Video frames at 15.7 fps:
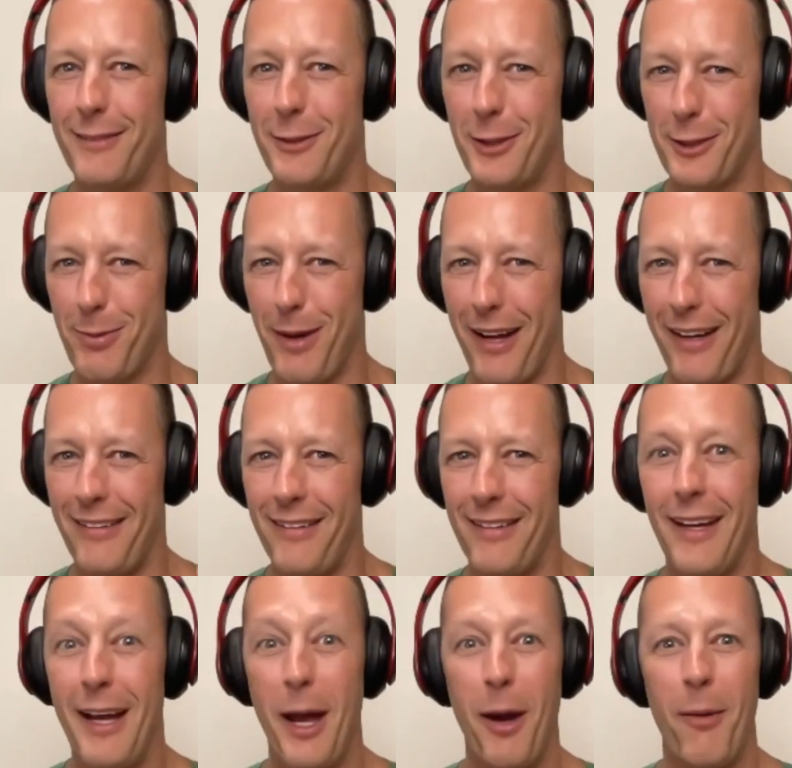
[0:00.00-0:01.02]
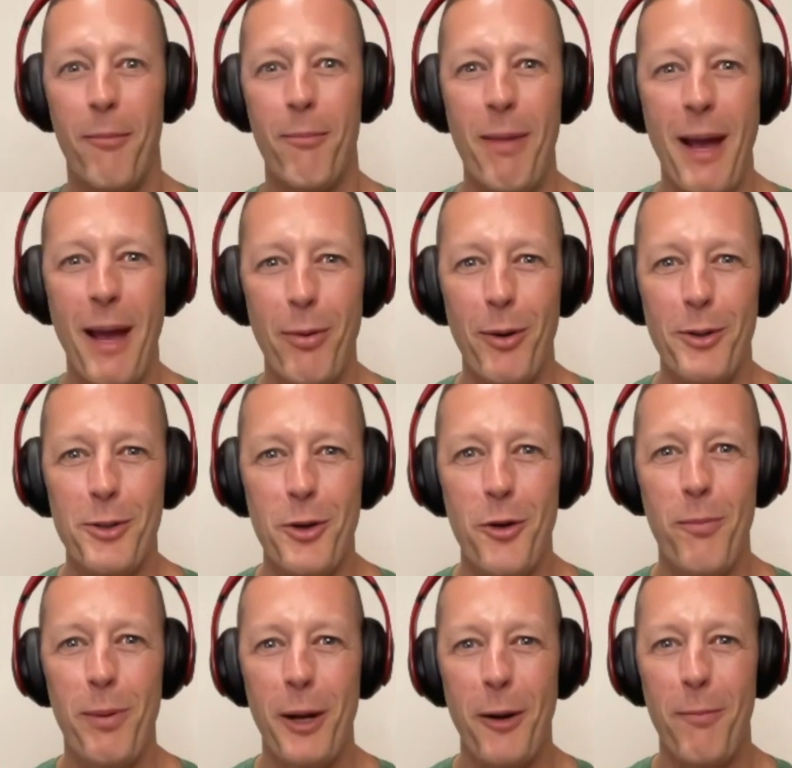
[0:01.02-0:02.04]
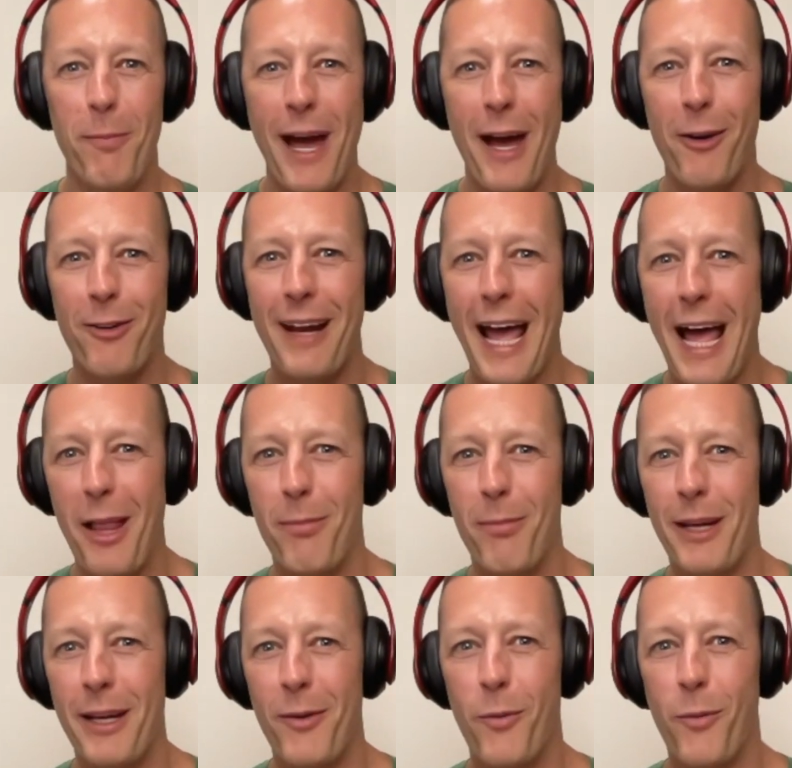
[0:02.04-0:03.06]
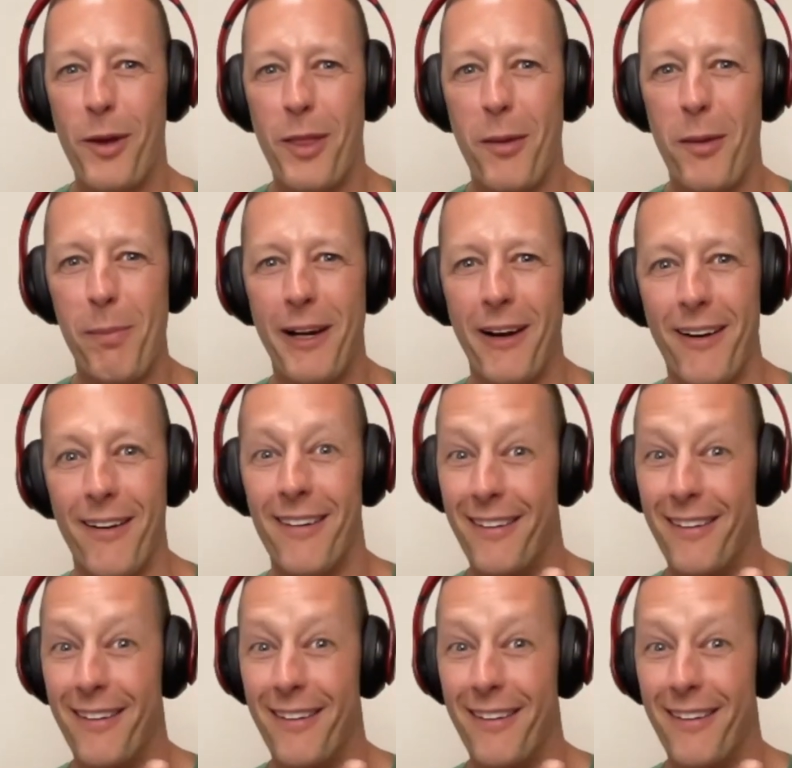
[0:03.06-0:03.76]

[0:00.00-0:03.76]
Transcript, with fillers: Just one. Maybe we'll do a beer battered halibut with a beer.